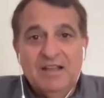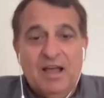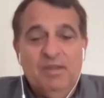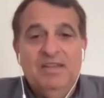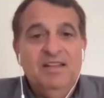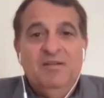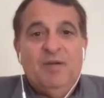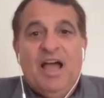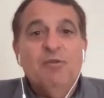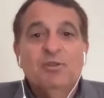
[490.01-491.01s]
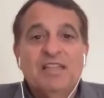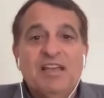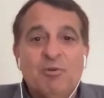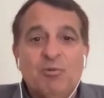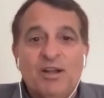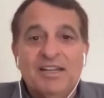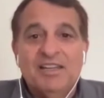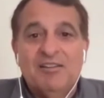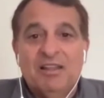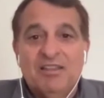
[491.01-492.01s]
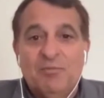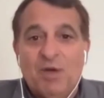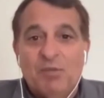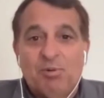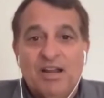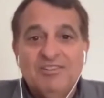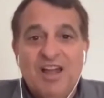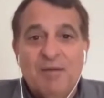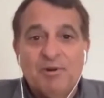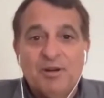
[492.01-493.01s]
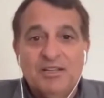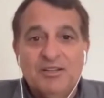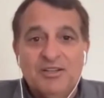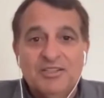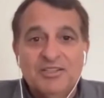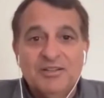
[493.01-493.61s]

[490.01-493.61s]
I mean, I would never want to get rid of my press operators.